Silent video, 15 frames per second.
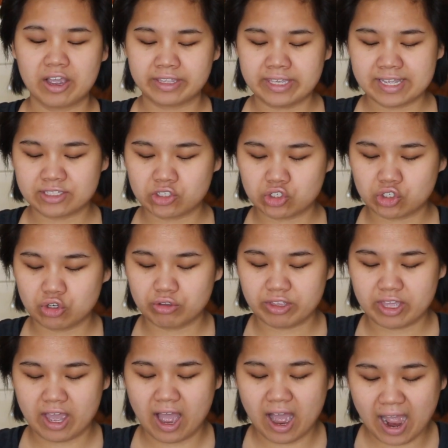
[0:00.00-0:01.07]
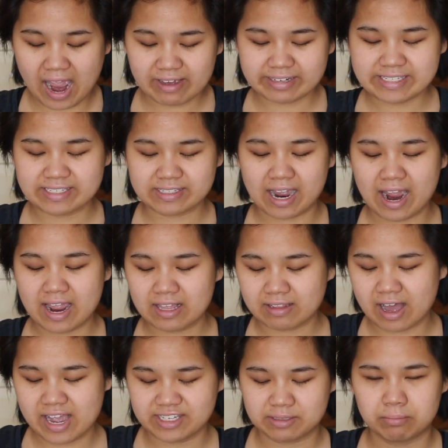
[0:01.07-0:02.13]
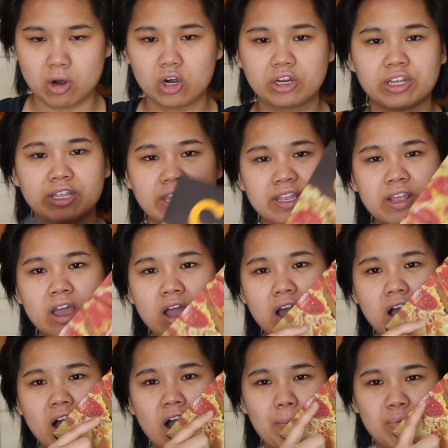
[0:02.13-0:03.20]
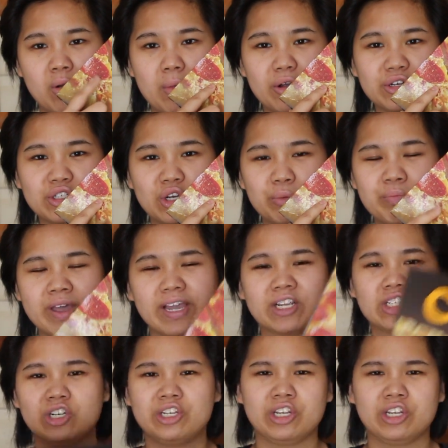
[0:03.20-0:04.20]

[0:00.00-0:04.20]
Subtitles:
gets to the highly stylized, marketed, promotional picture.